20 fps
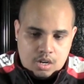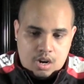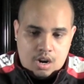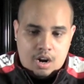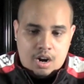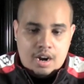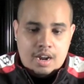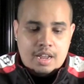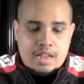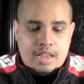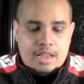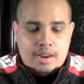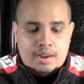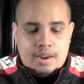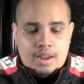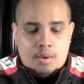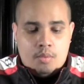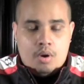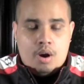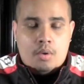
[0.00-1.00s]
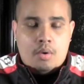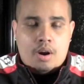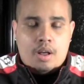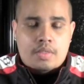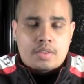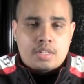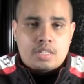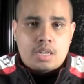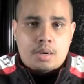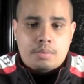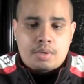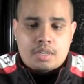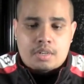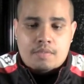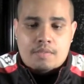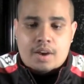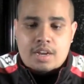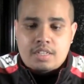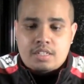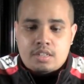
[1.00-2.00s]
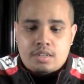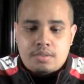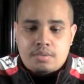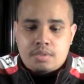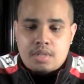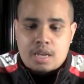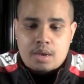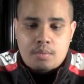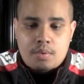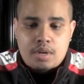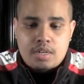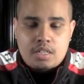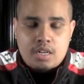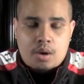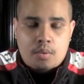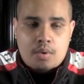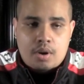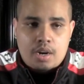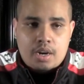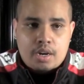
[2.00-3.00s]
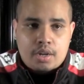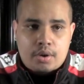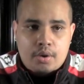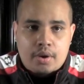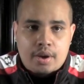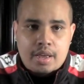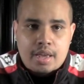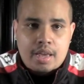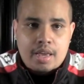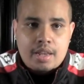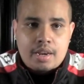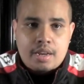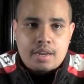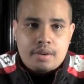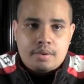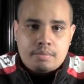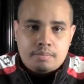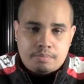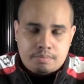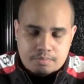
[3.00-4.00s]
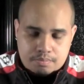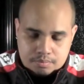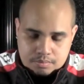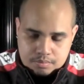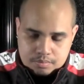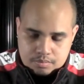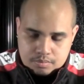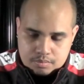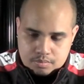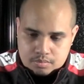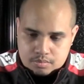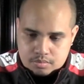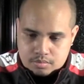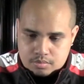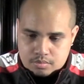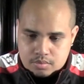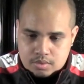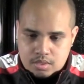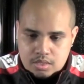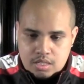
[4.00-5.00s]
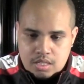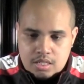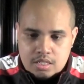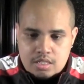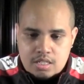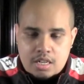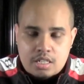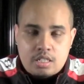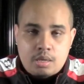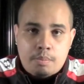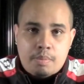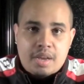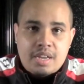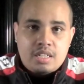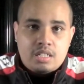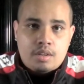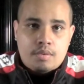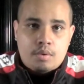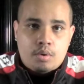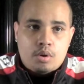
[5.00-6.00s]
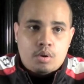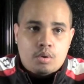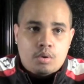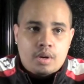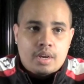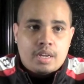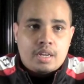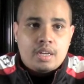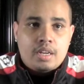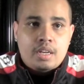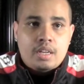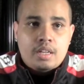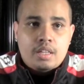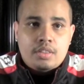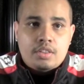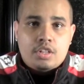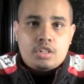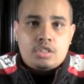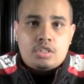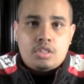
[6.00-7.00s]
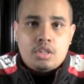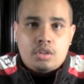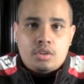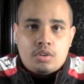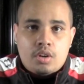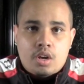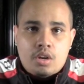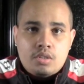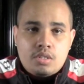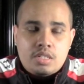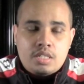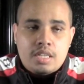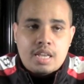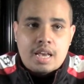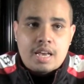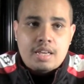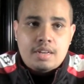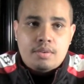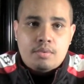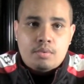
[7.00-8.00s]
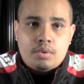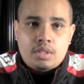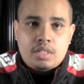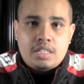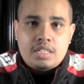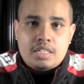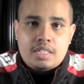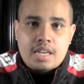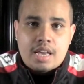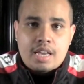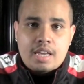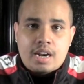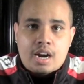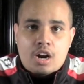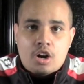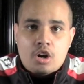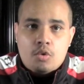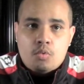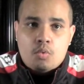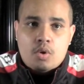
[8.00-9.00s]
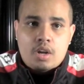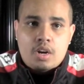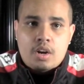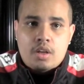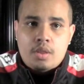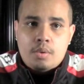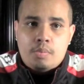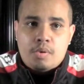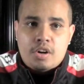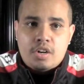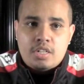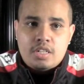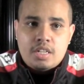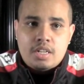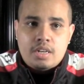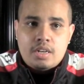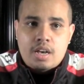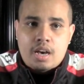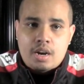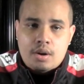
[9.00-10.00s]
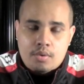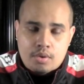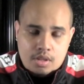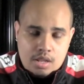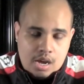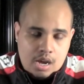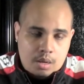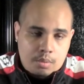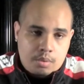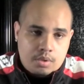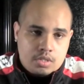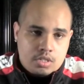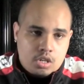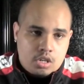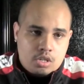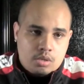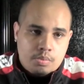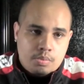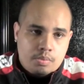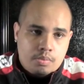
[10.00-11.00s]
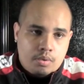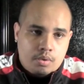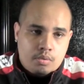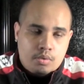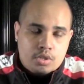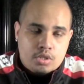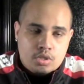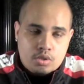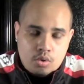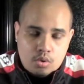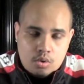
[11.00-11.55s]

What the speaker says: Alright, now while we're on the subject of ice cream sandwich, I wanted to go ahead and touch a base of it real quick. There's still no set release date. I heard one other person, not a reliable source, but